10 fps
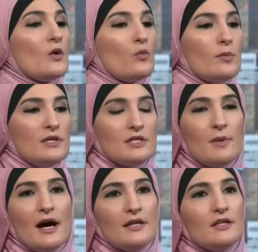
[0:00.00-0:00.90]
Women's
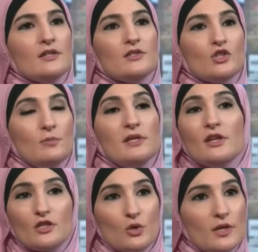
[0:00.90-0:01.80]
bodies should be
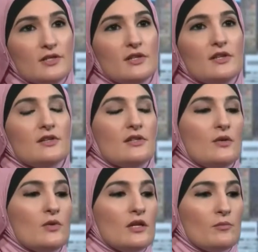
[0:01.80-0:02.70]
their choices,
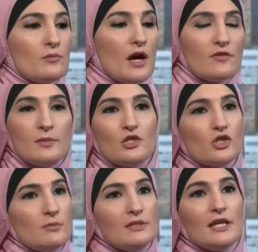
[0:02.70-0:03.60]
and government
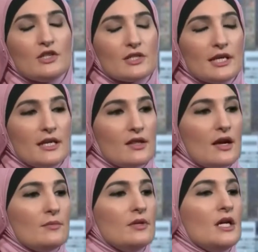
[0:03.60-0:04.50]
shouldn't be legislating
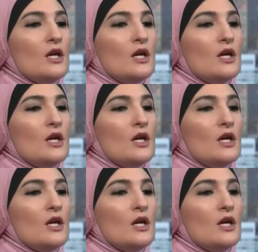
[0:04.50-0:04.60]
them.